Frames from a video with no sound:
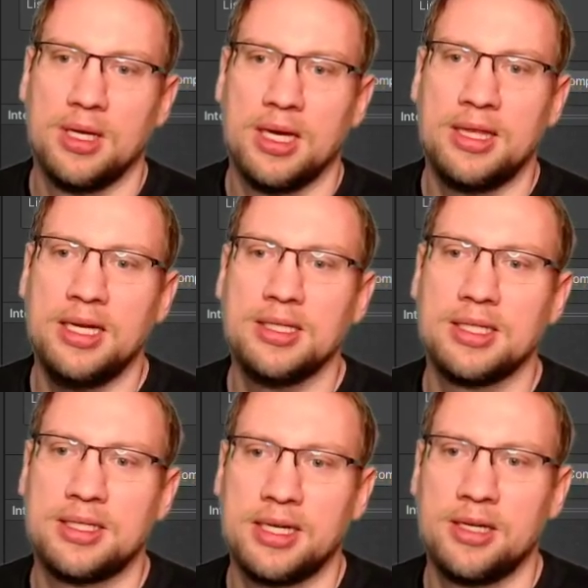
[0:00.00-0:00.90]
And that is
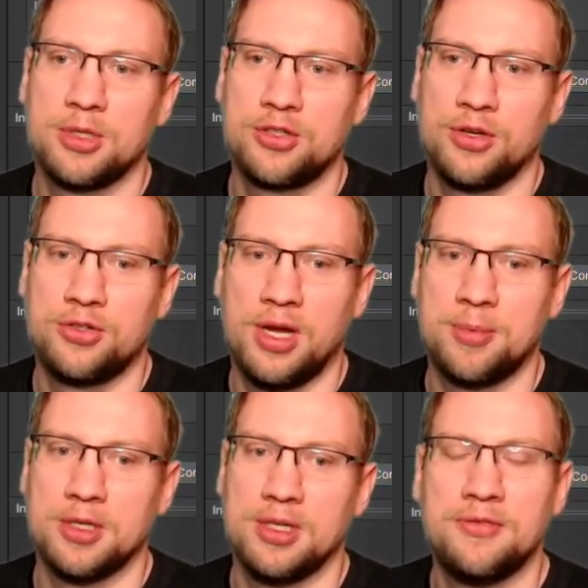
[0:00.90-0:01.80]
exactly what's going to
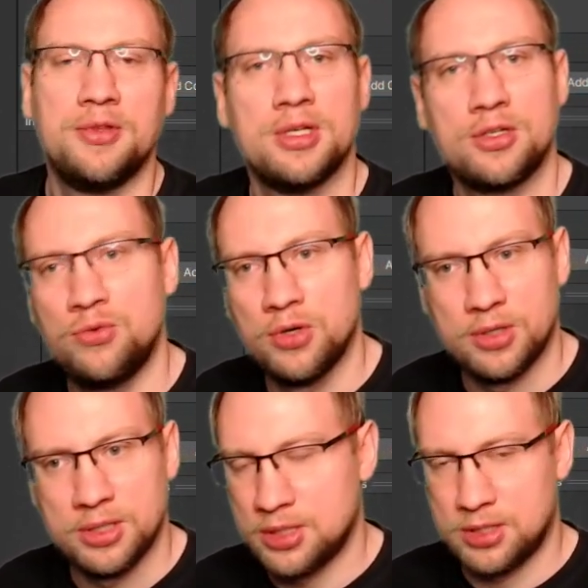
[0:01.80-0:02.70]
happen. If the cooldown
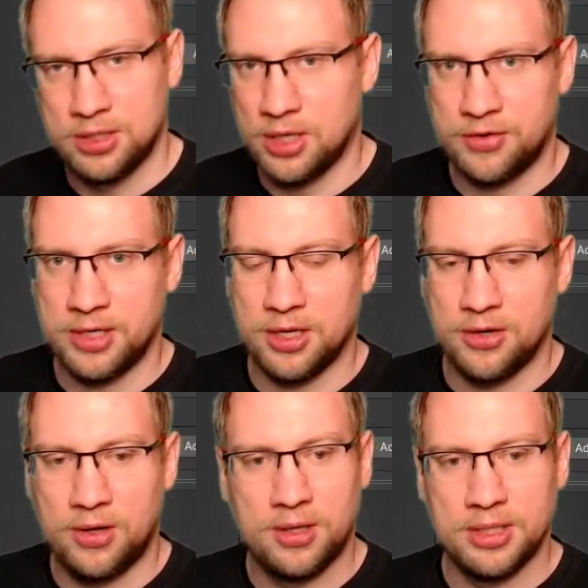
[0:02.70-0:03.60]
is not ready at all,